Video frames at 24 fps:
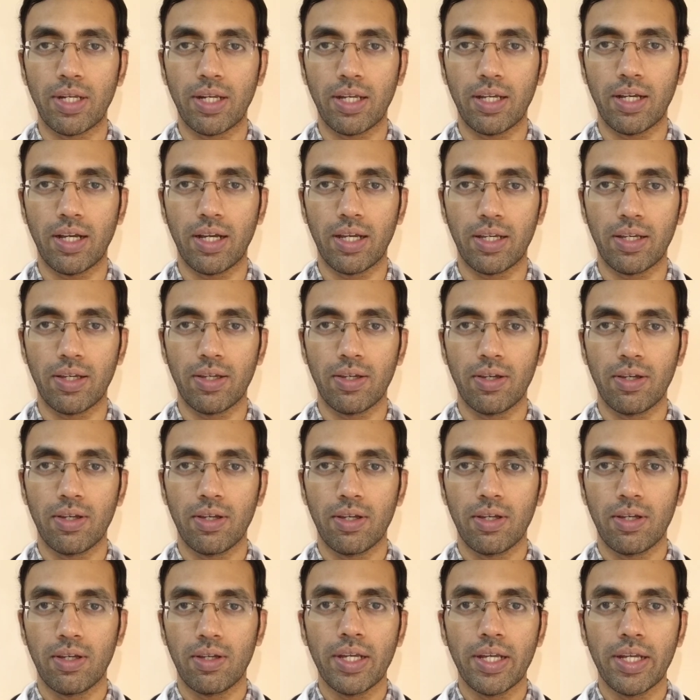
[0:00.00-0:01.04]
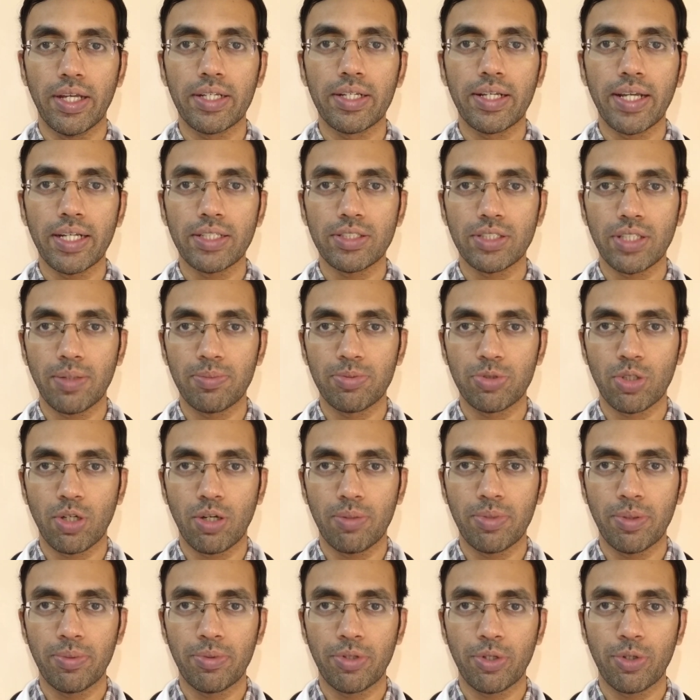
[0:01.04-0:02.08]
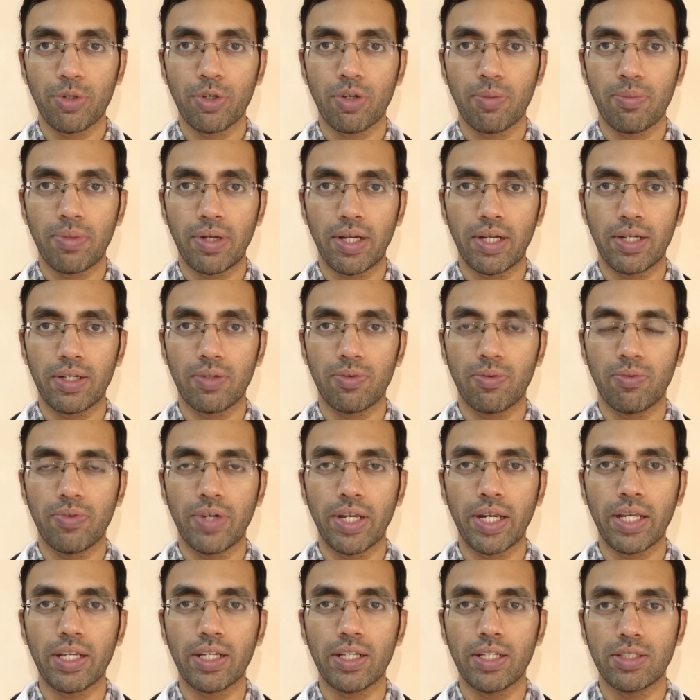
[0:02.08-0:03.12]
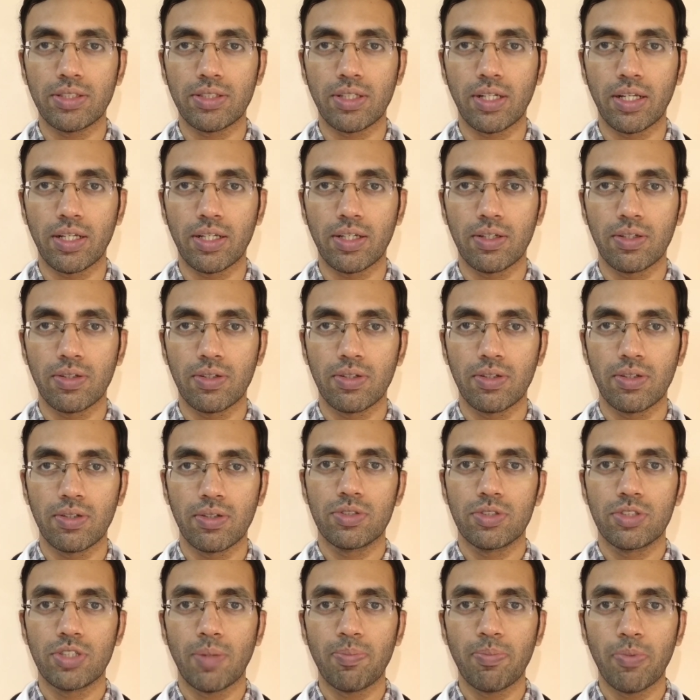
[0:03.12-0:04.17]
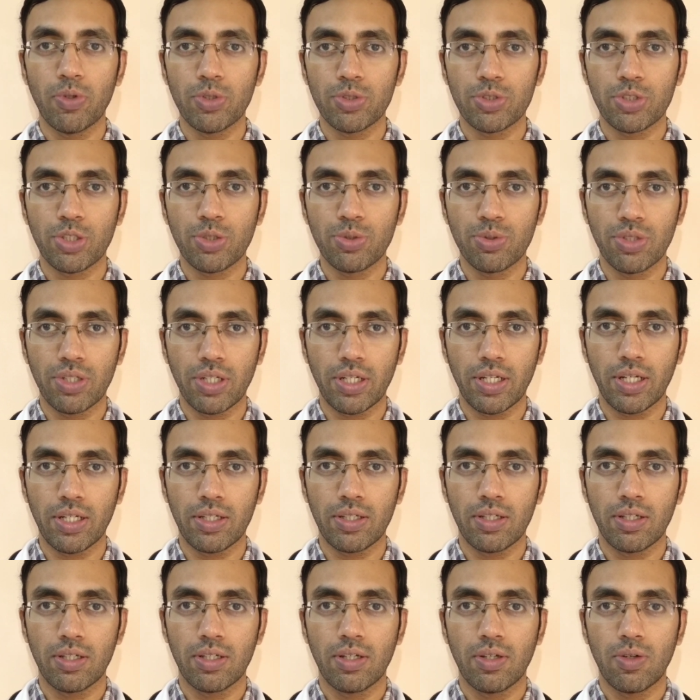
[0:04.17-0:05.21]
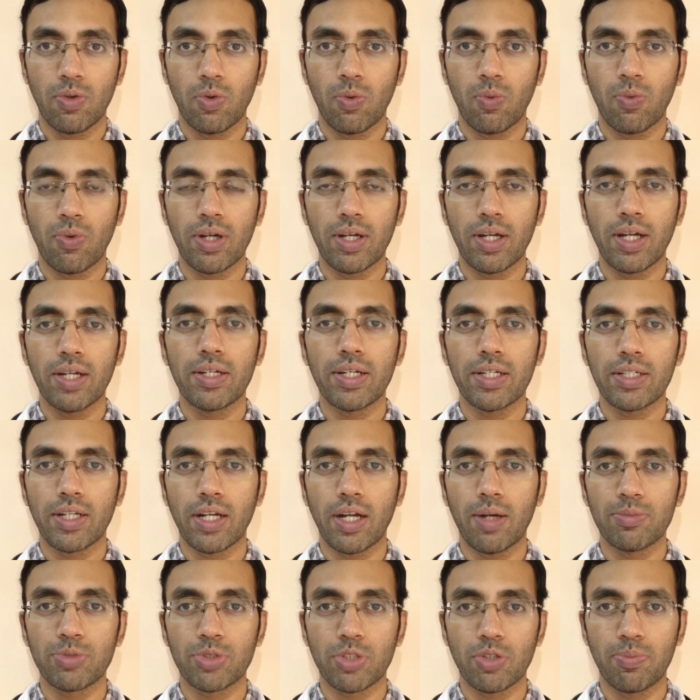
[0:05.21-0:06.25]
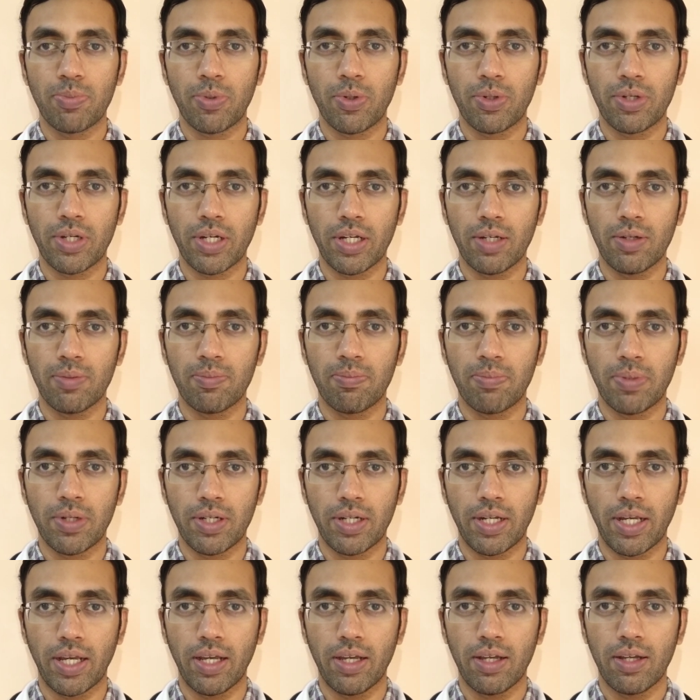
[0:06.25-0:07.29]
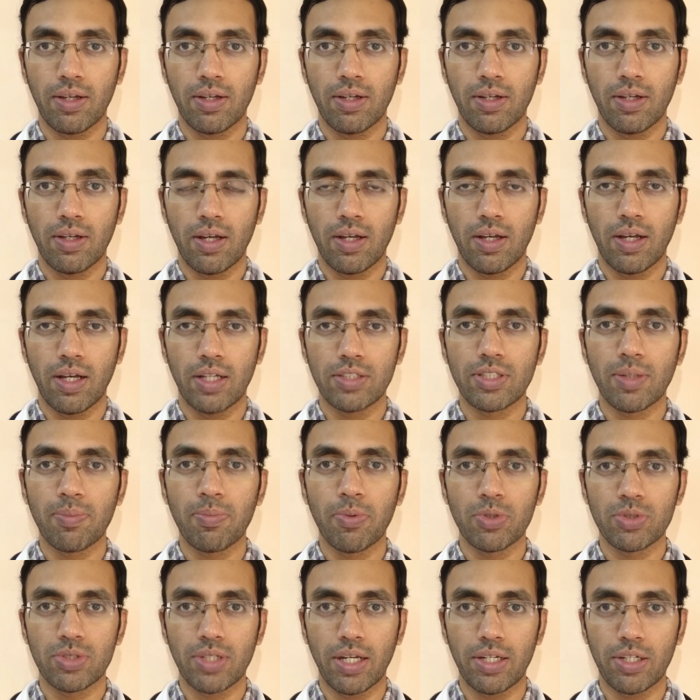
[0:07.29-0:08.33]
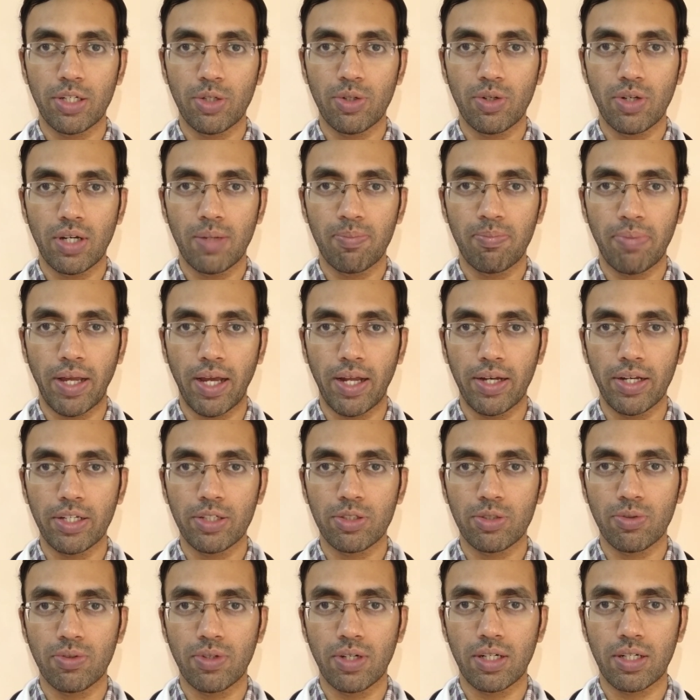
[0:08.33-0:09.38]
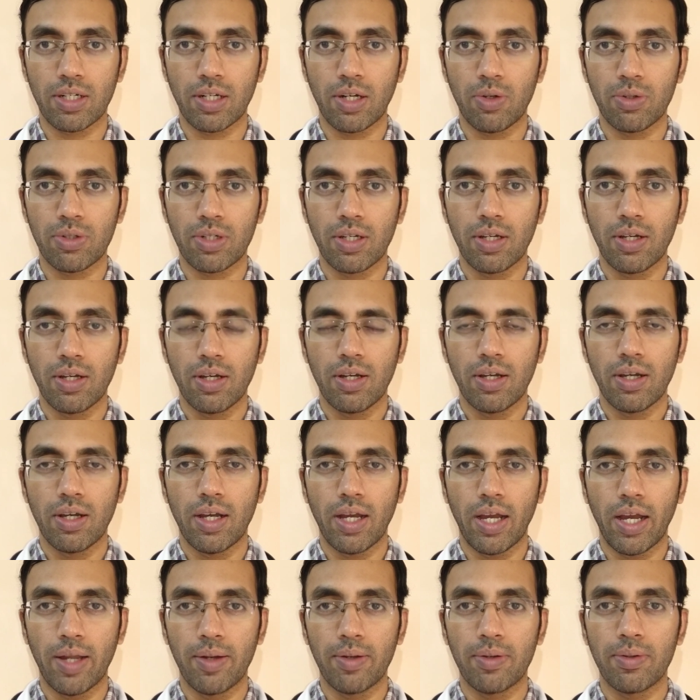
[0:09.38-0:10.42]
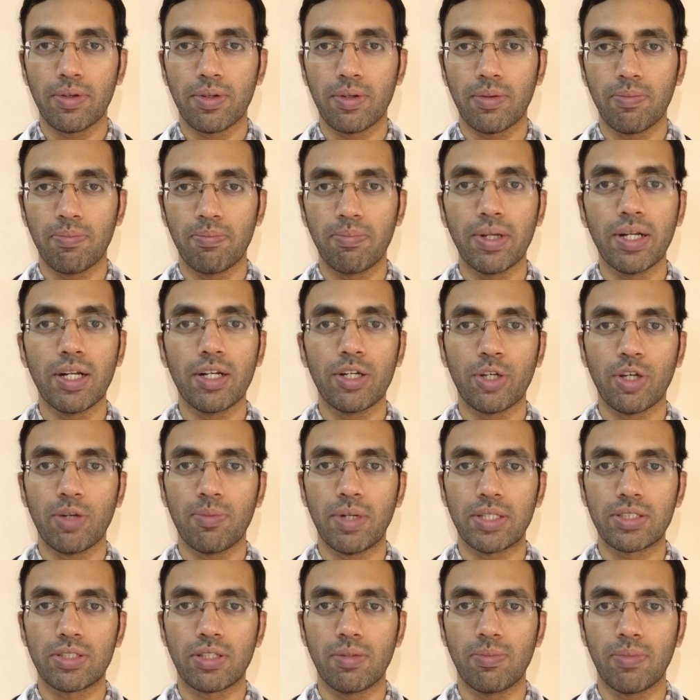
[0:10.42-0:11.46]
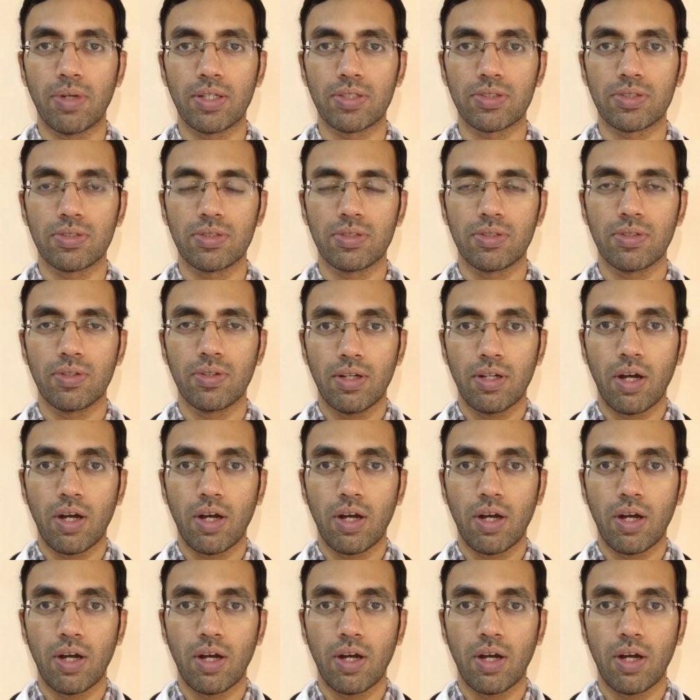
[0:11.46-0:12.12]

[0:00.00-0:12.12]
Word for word: very high. It gets absorbed into your blood very easily. Suppose you need 100 grams of protein per day and suppose that you are planning to work out and build your muscle mass.